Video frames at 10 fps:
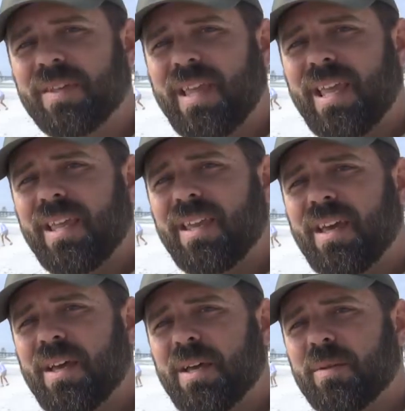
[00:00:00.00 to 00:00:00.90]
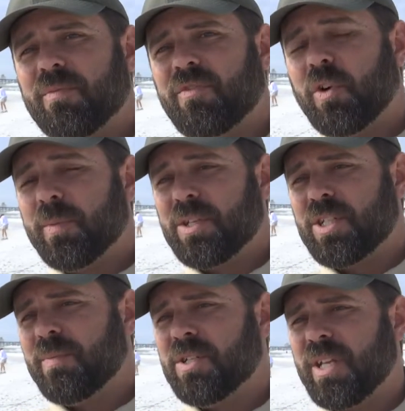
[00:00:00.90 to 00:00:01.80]
they um, formed the
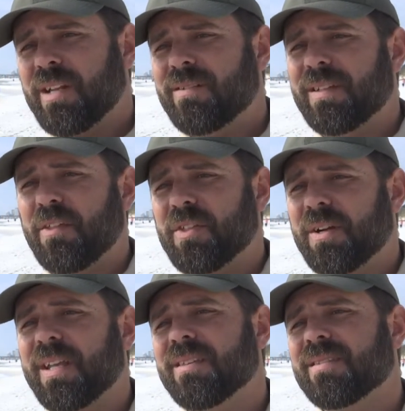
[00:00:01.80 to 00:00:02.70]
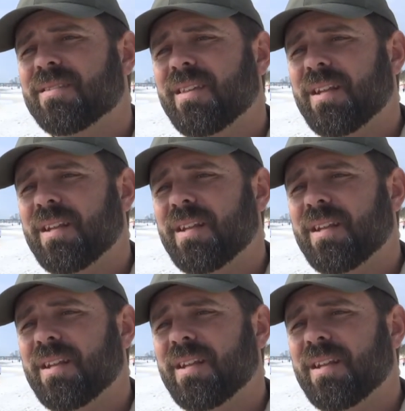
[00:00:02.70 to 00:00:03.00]
shipping channel in the 30s,